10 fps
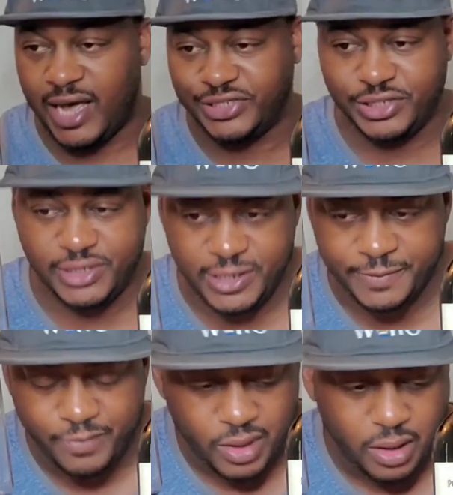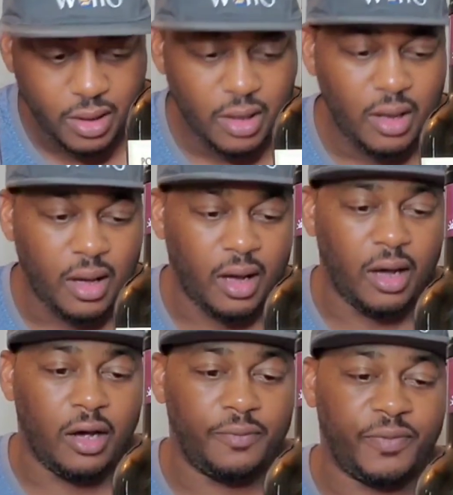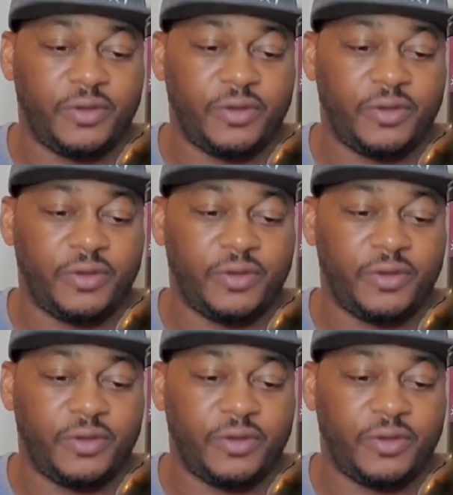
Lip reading: IGT.